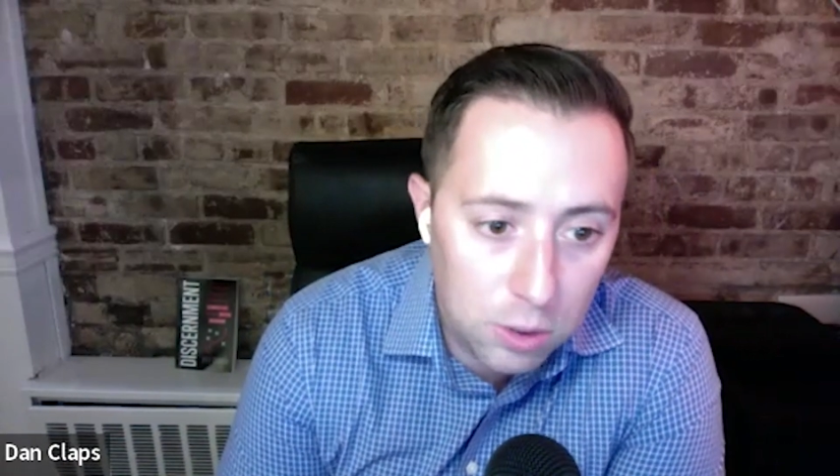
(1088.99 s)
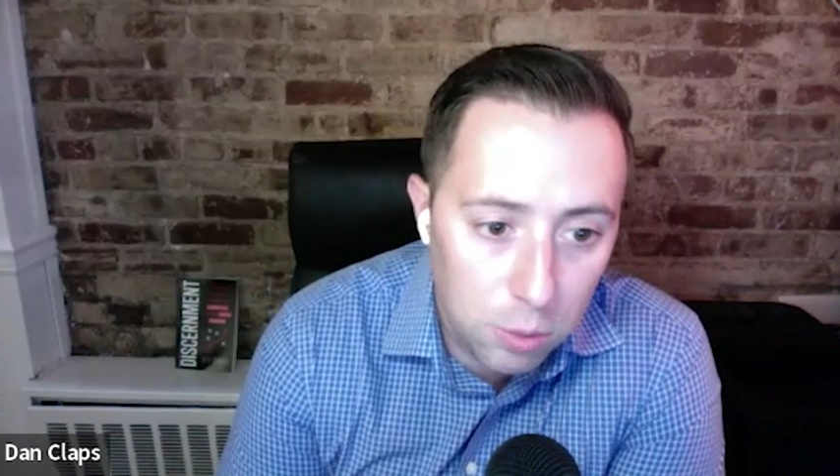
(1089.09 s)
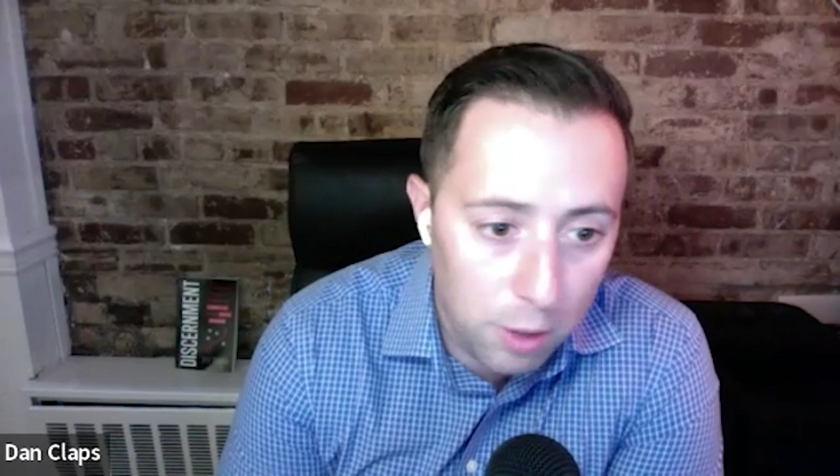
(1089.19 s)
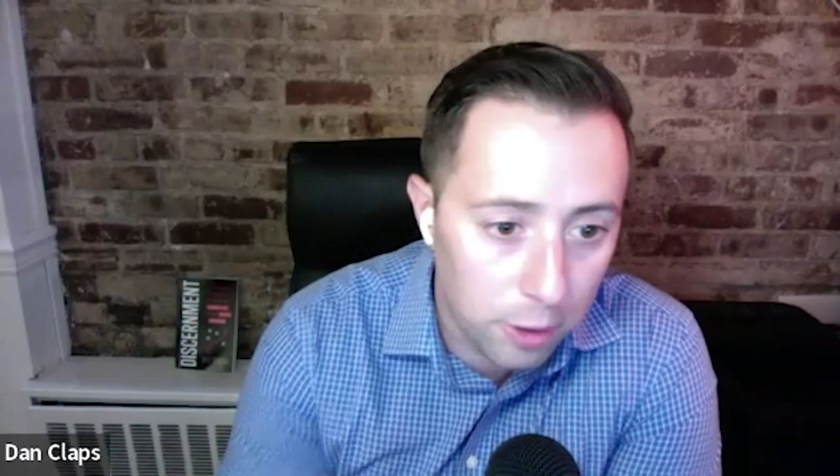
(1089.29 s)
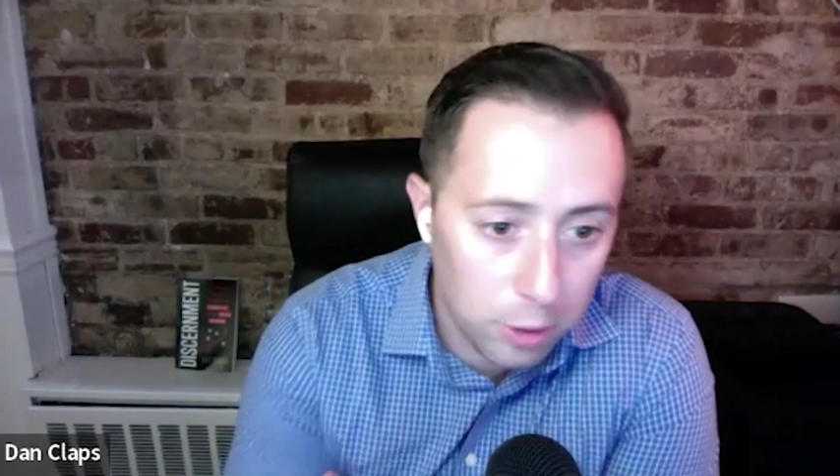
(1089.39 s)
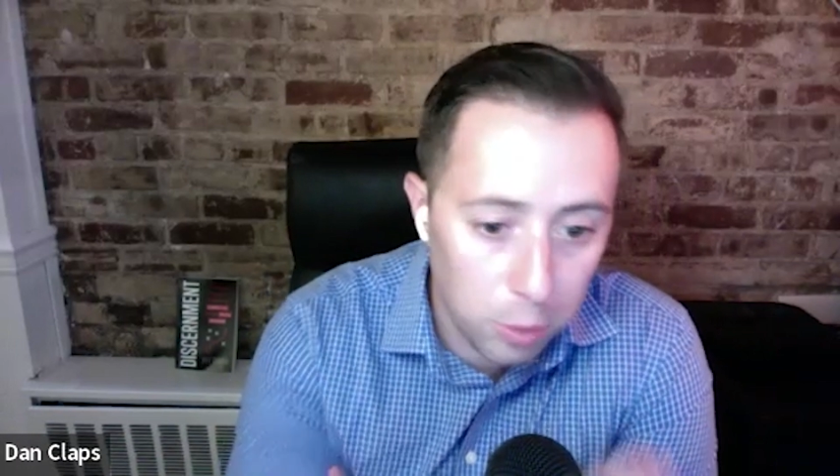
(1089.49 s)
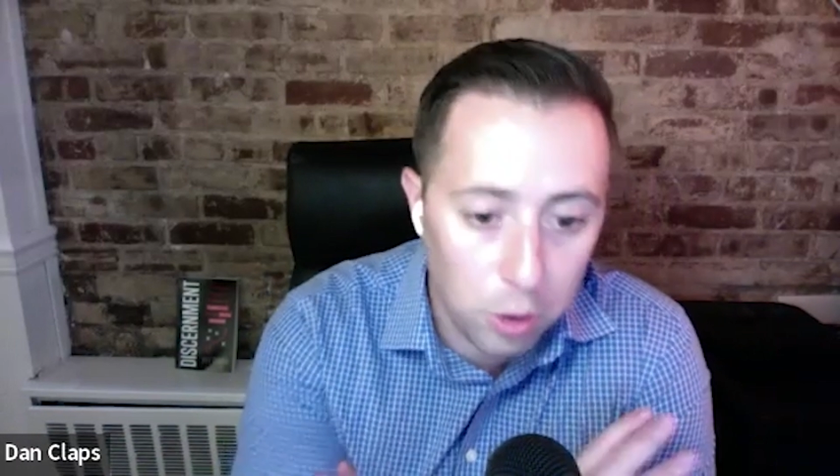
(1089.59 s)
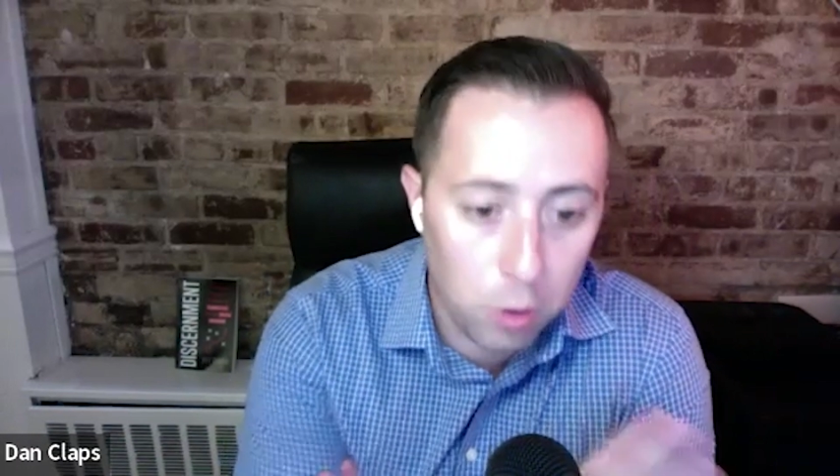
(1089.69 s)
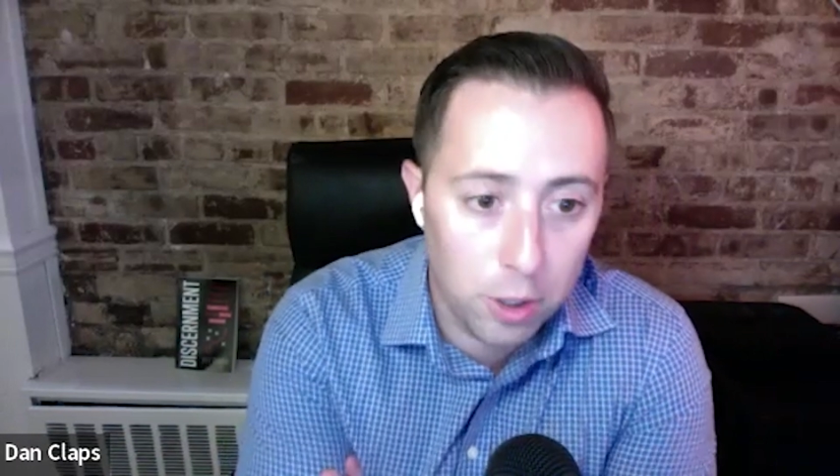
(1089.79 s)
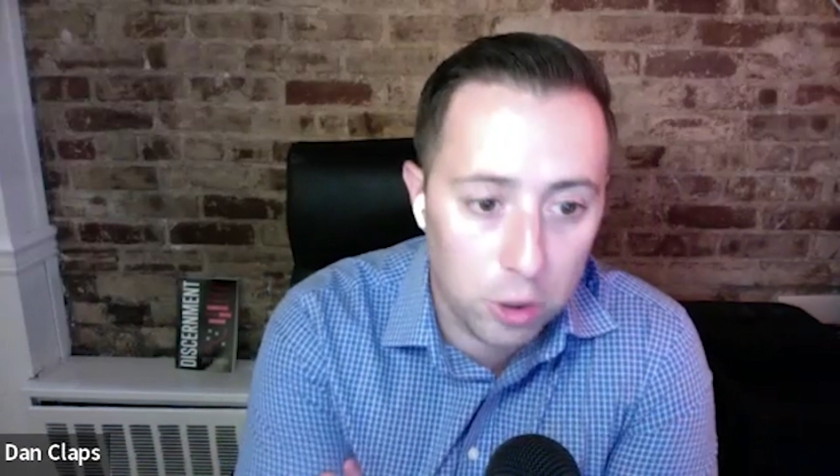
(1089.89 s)
whether it's with
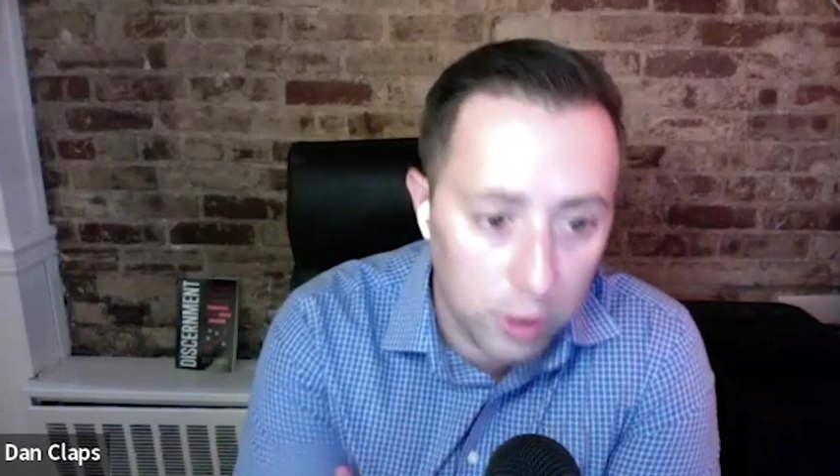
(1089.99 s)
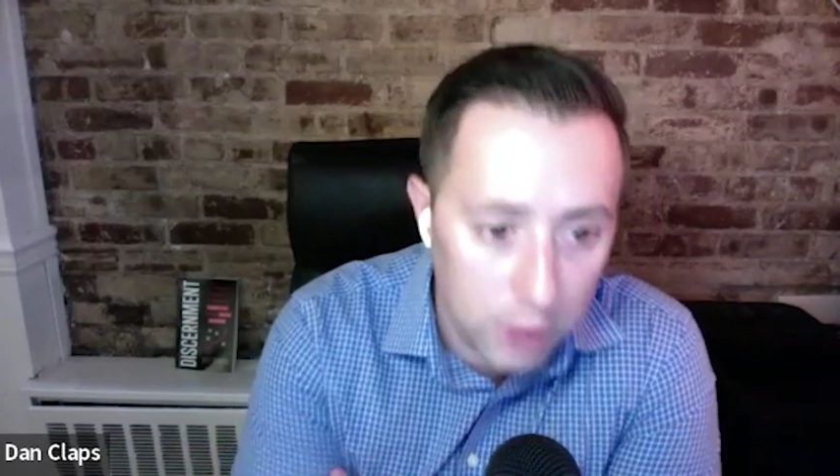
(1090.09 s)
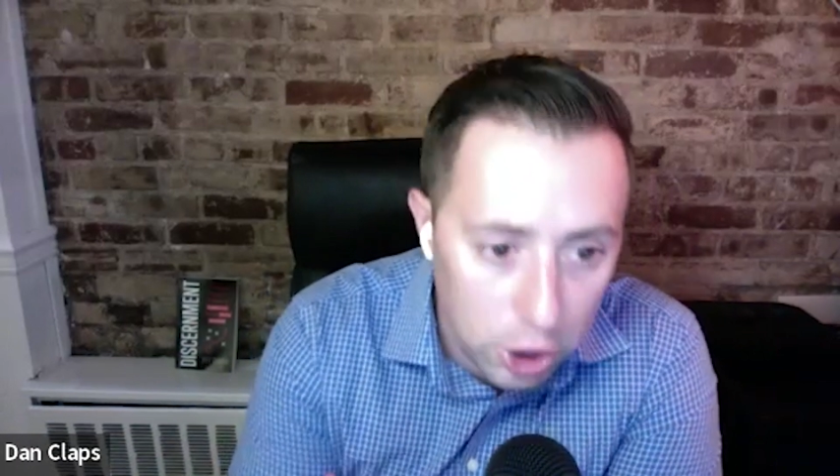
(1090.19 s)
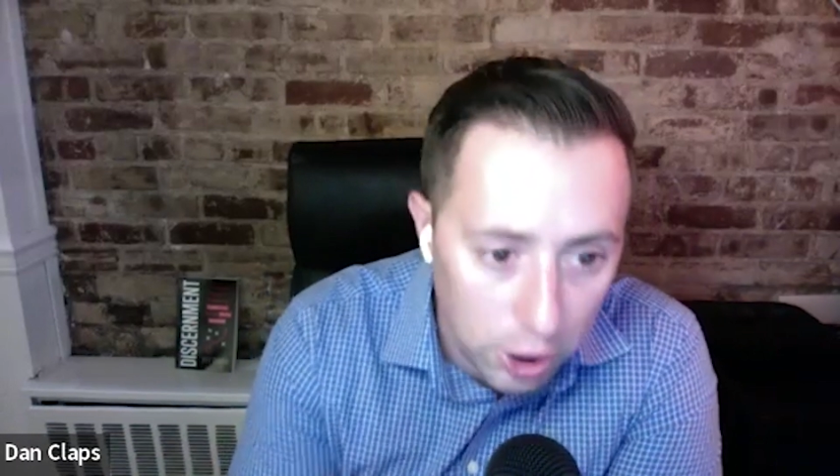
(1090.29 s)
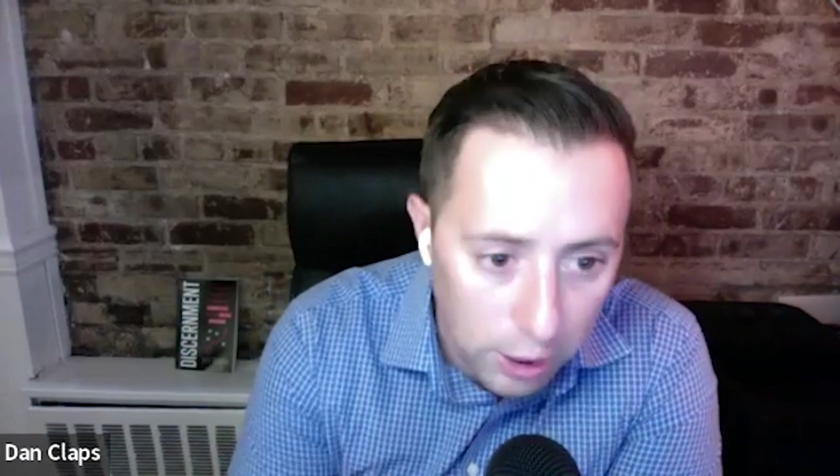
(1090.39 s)
career transition